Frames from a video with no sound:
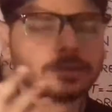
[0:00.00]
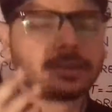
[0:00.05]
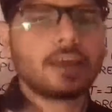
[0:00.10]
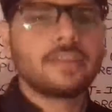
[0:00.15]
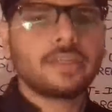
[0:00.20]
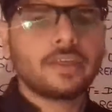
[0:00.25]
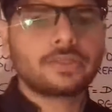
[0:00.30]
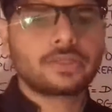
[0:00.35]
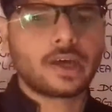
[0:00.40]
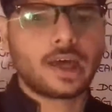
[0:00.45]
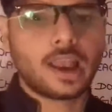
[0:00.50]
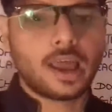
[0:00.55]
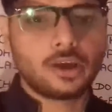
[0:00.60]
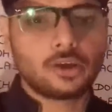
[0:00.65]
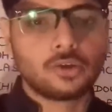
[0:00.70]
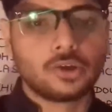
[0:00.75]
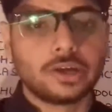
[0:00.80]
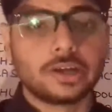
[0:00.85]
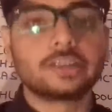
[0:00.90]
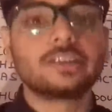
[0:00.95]
Then the
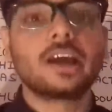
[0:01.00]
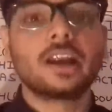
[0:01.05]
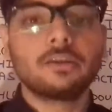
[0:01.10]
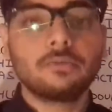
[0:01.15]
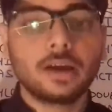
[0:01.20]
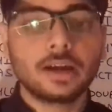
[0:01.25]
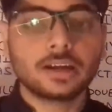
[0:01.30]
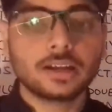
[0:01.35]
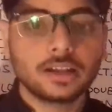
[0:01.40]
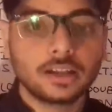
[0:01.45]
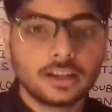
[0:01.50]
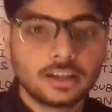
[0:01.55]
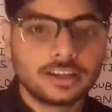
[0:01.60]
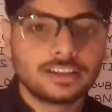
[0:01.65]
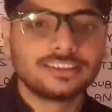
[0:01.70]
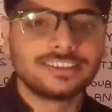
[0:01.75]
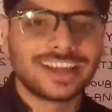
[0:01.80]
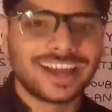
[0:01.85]
thylakoid, then what?